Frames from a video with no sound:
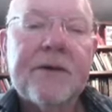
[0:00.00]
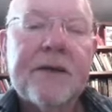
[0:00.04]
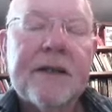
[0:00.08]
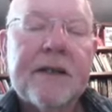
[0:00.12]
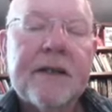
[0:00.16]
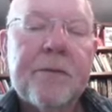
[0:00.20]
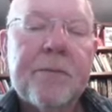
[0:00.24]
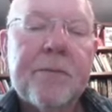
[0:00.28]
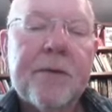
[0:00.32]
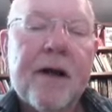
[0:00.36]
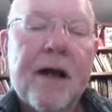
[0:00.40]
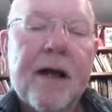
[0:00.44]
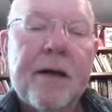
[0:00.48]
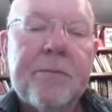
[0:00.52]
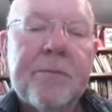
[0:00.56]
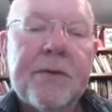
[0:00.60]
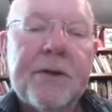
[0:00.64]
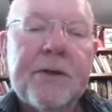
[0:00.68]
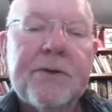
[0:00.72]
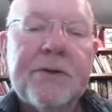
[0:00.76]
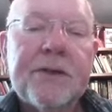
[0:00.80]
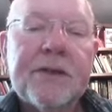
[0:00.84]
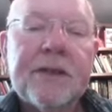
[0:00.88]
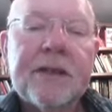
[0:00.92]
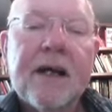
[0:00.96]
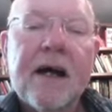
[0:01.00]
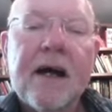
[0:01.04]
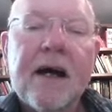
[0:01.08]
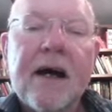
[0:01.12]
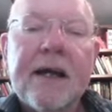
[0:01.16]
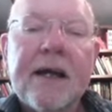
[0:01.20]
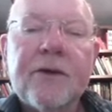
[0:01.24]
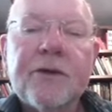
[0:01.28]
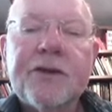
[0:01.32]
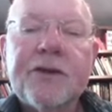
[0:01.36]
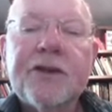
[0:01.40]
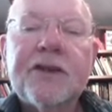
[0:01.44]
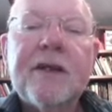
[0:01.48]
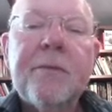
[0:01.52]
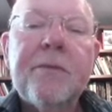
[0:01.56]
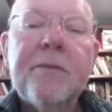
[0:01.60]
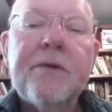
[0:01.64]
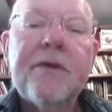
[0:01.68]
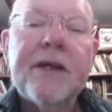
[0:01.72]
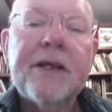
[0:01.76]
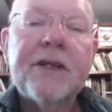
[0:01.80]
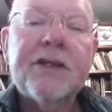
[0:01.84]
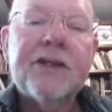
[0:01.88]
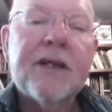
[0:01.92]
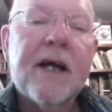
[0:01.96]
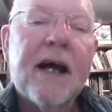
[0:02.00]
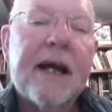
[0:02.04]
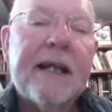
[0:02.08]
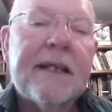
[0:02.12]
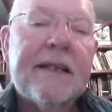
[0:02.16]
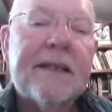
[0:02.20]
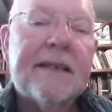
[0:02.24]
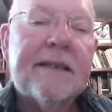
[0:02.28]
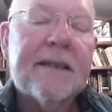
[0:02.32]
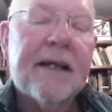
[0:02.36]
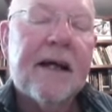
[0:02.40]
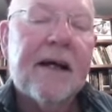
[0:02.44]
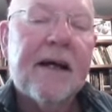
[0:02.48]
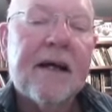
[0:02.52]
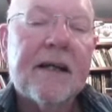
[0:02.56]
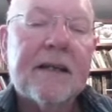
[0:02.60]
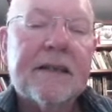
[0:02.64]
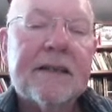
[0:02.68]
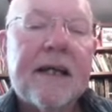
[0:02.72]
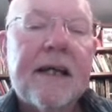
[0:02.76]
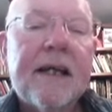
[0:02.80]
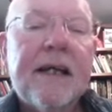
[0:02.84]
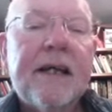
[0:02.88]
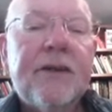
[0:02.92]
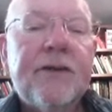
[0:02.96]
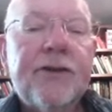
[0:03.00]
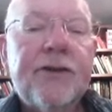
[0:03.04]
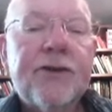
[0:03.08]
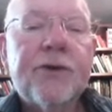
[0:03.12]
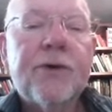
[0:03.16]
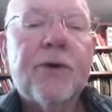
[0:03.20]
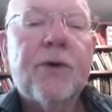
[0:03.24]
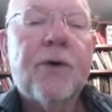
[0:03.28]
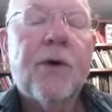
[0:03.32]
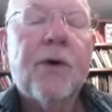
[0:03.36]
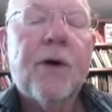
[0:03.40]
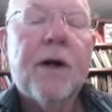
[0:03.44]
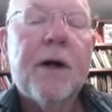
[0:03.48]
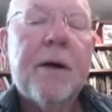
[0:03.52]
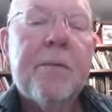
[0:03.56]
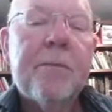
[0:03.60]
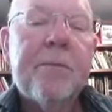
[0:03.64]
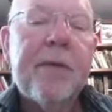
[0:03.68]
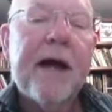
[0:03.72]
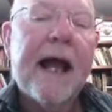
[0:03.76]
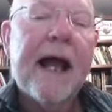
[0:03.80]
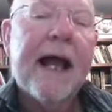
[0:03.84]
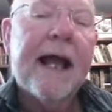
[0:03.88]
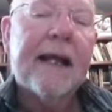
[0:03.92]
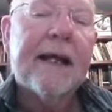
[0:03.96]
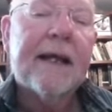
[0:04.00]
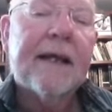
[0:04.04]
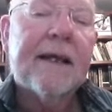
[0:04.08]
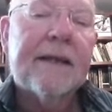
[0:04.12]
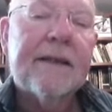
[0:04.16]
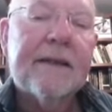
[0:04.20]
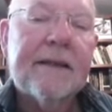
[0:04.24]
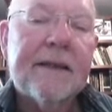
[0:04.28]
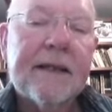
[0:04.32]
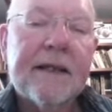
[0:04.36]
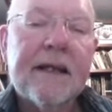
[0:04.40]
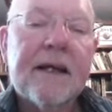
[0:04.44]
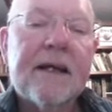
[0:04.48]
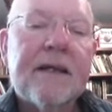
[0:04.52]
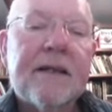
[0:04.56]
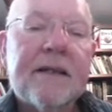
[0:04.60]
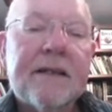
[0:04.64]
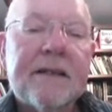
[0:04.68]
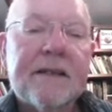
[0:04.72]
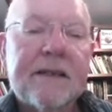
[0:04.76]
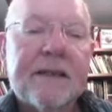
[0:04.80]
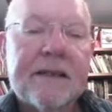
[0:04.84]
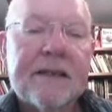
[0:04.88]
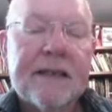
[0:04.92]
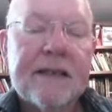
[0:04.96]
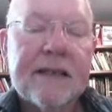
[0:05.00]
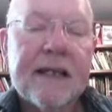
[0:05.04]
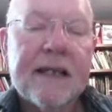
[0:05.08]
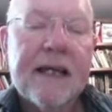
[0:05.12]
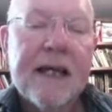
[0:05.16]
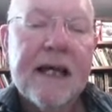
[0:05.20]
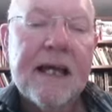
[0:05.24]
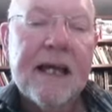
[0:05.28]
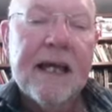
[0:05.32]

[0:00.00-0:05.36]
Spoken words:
in the bright blue sky, or shimmering shiny stars. Draw back the curtains.